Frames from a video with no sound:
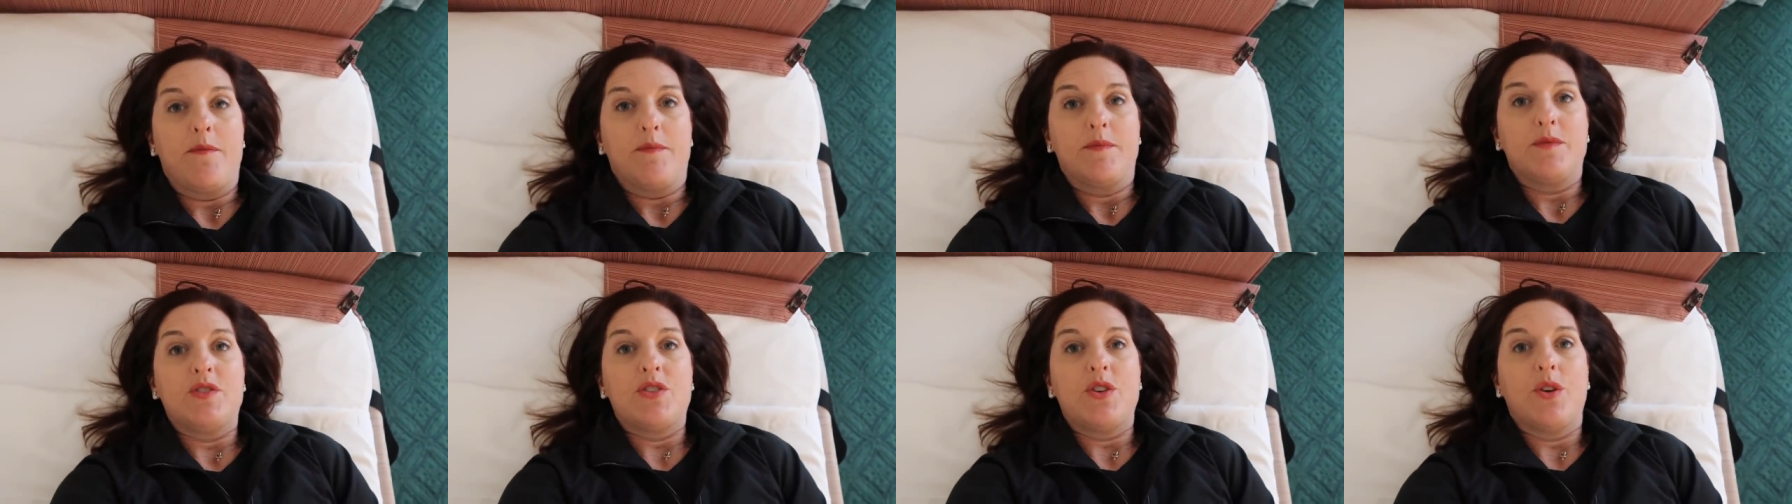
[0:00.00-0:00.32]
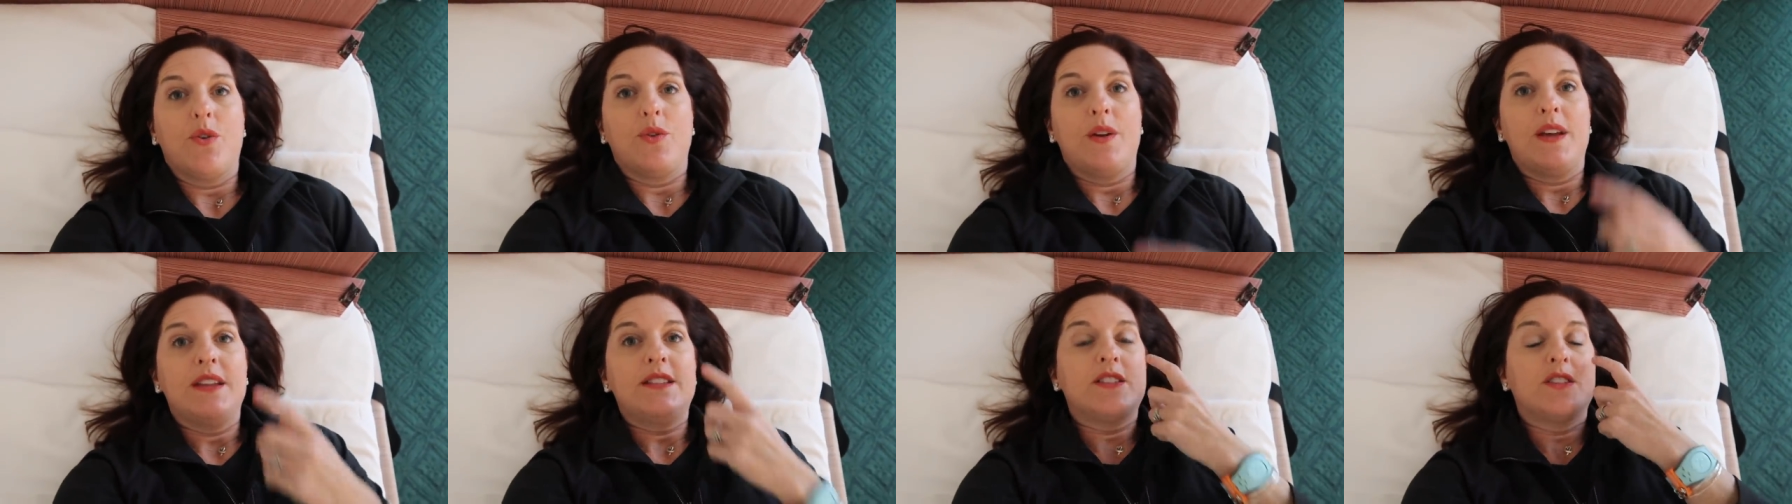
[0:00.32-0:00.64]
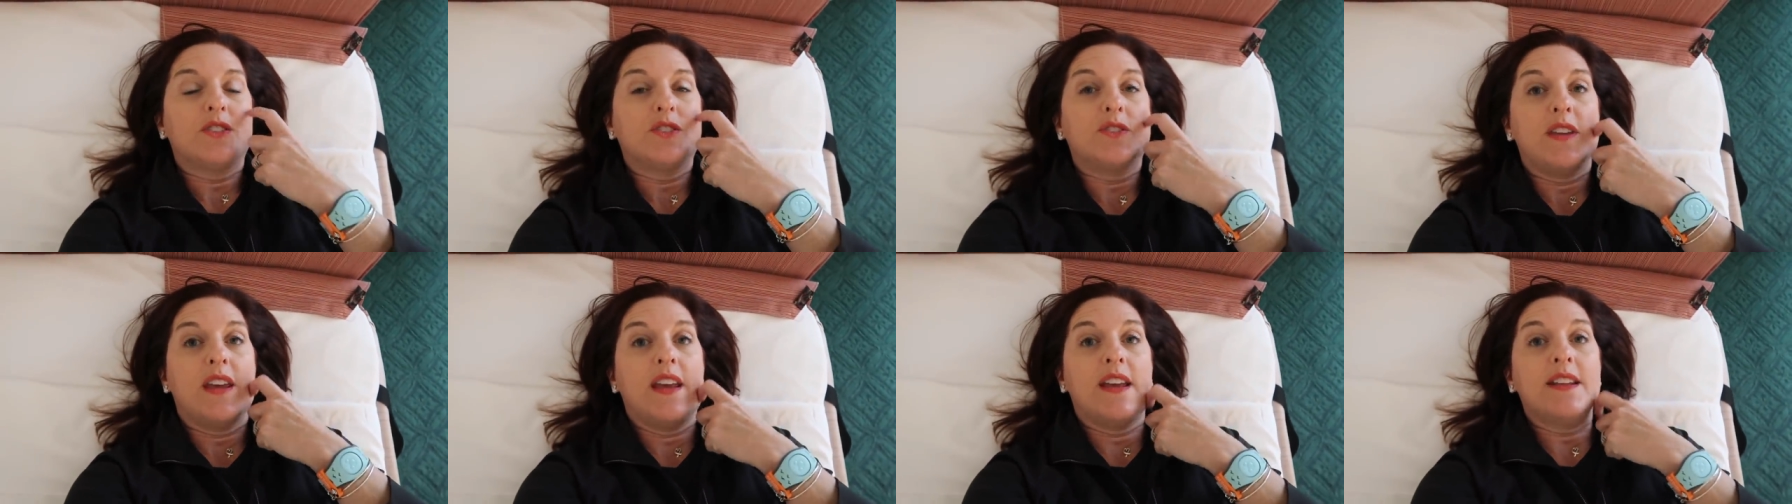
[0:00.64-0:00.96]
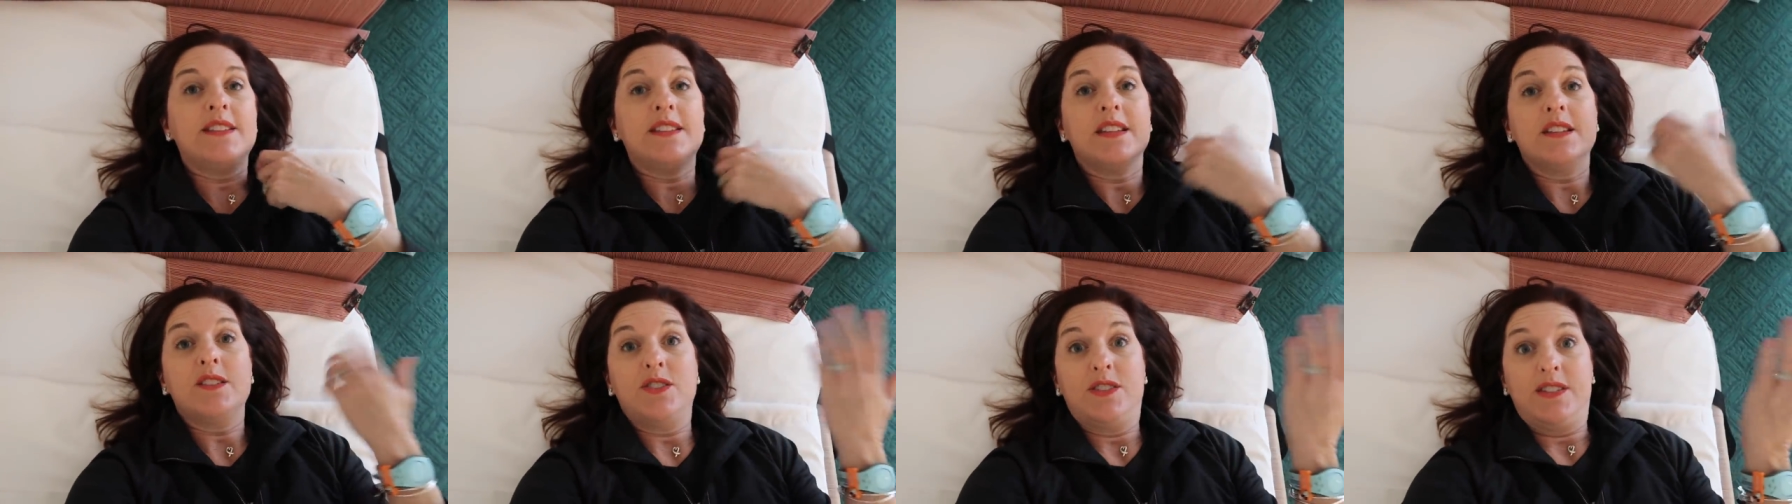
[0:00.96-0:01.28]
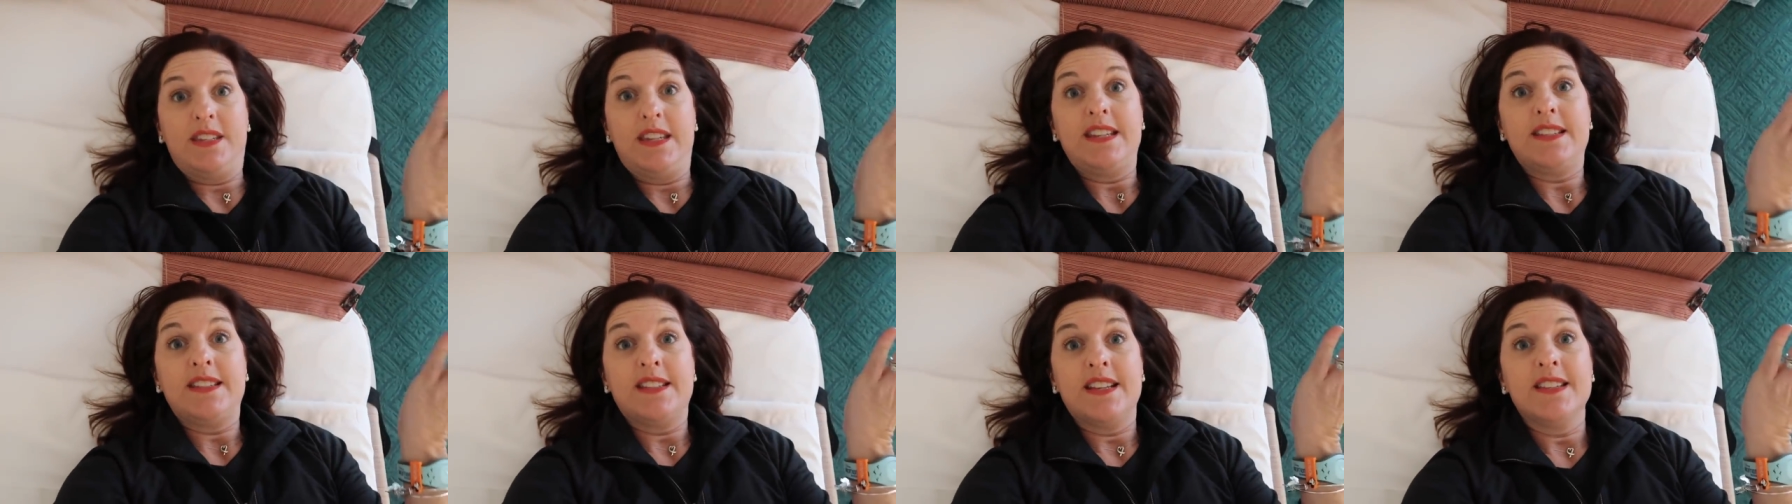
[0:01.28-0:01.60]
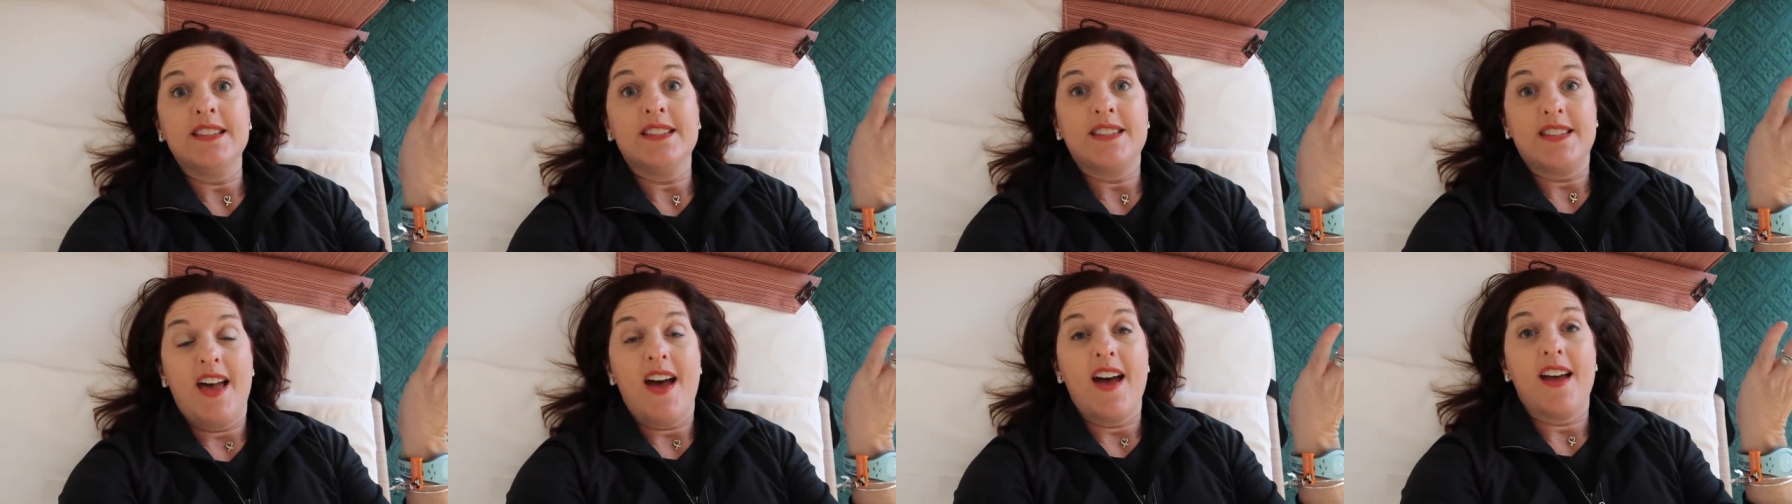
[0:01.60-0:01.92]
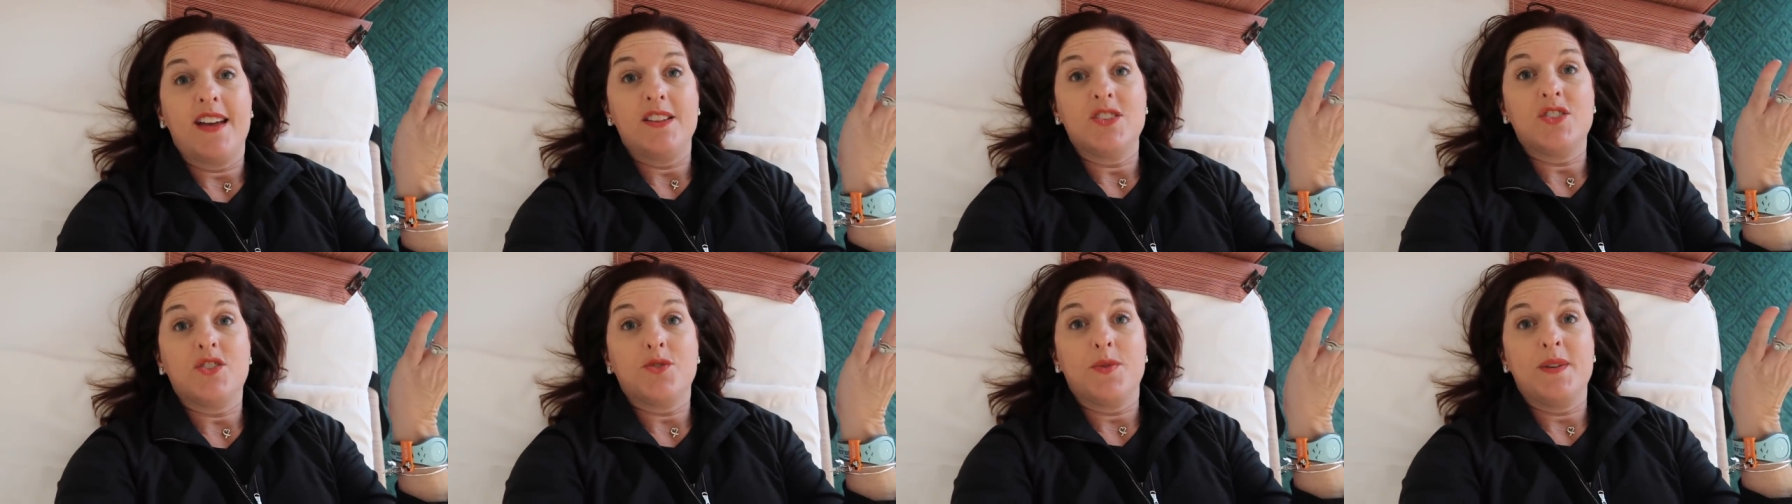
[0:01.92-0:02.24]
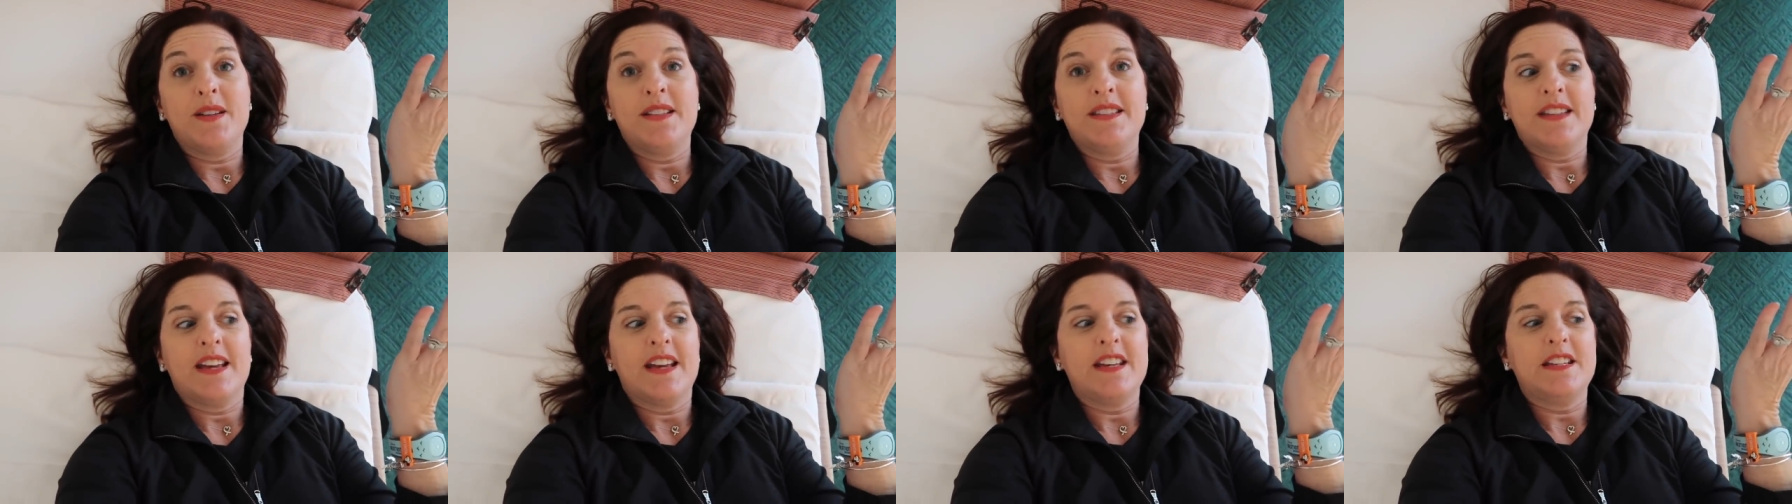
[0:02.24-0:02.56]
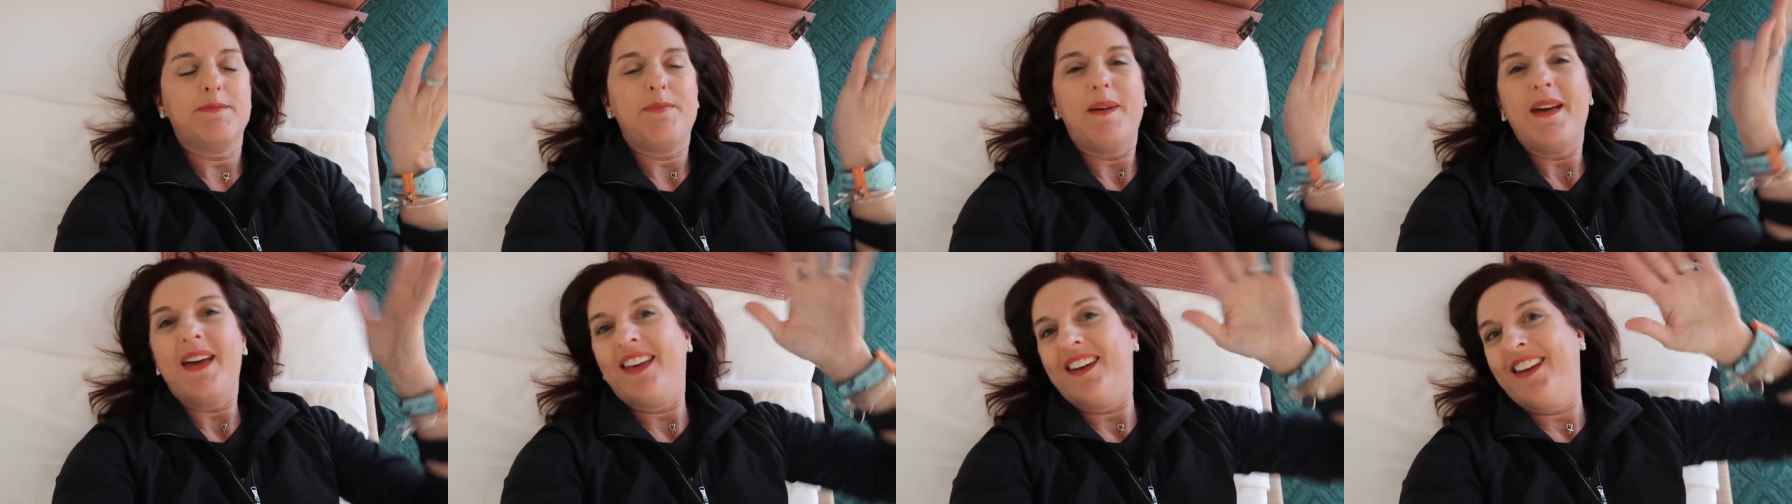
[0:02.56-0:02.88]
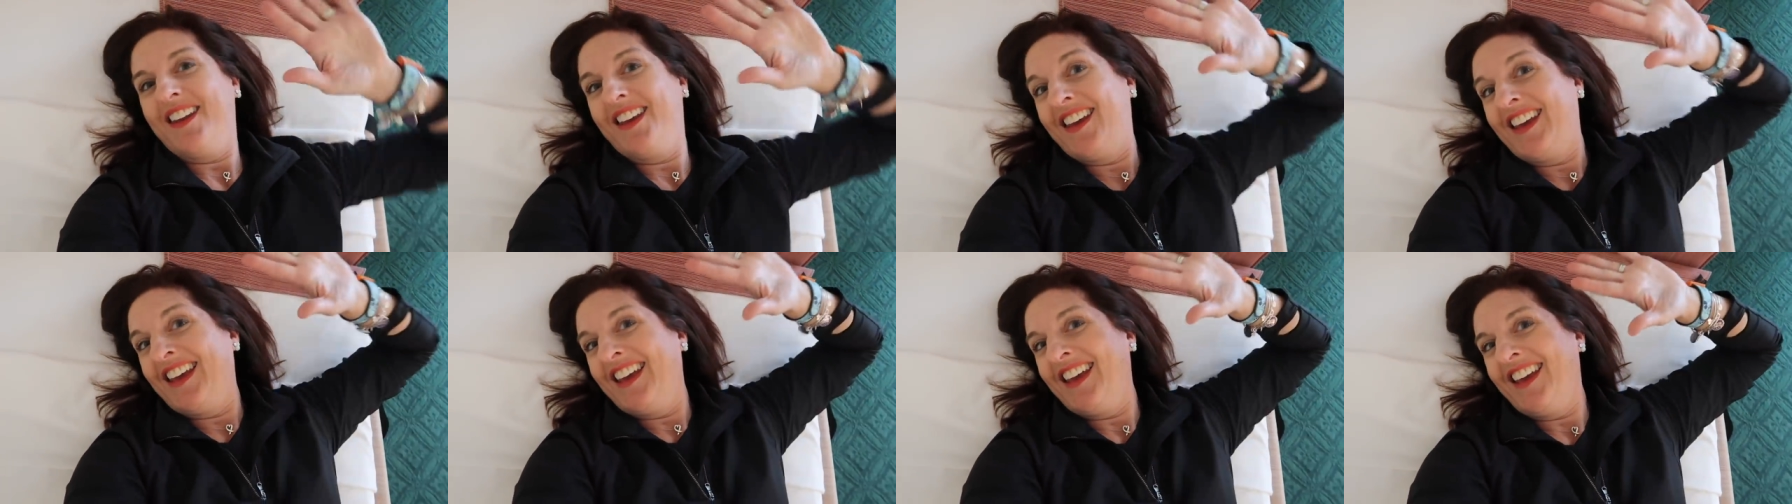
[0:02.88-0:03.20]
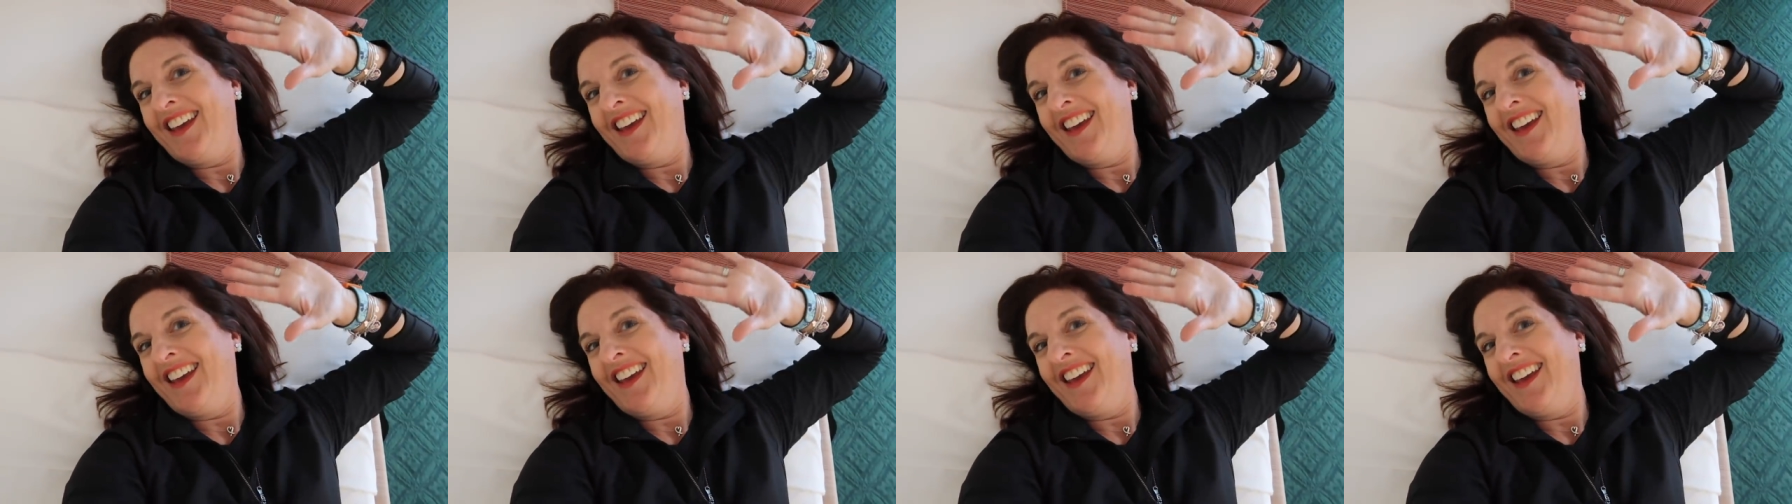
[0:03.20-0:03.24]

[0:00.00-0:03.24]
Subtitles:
So it's a decent size, twin size bed.